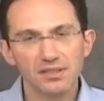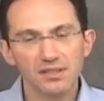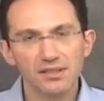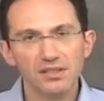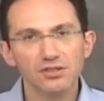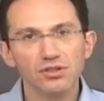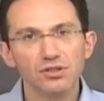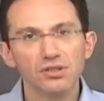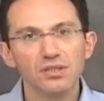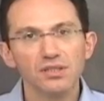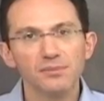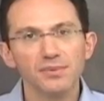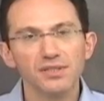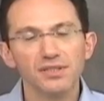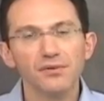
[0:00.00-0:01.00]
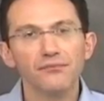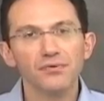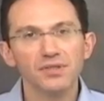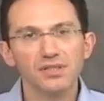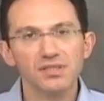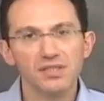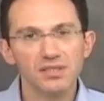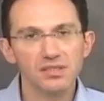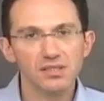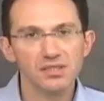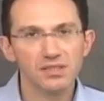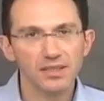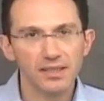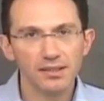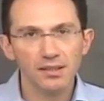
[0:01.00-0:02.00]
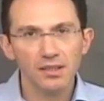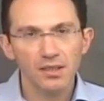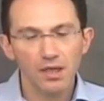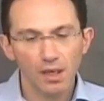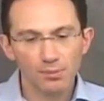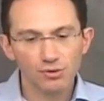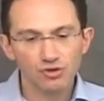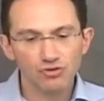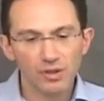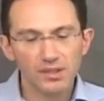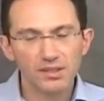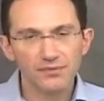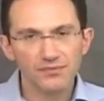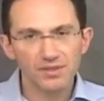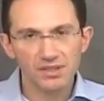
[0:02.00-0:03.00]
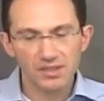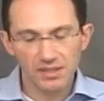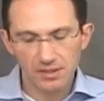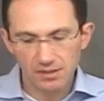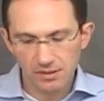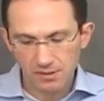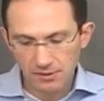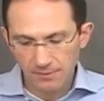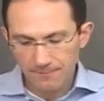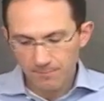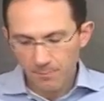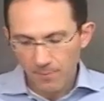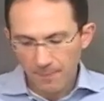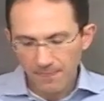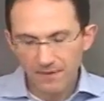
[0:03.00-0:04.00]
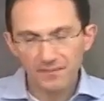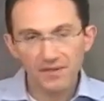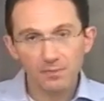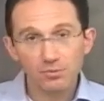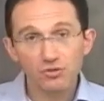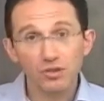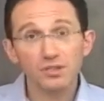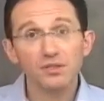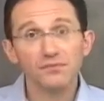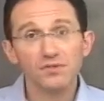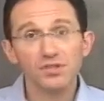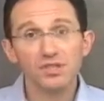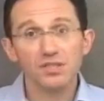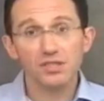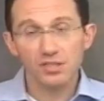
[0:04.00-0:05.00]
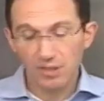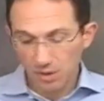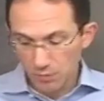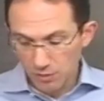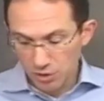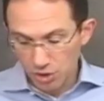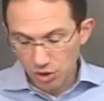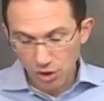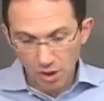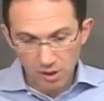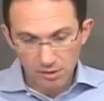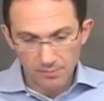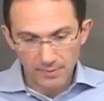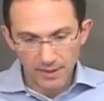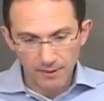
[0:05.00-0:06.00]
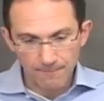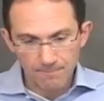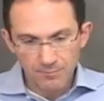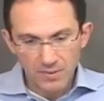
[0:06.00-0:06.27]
These are a little bit different diseases than obstructive diseases, than the obstructive diseases that we just talked about.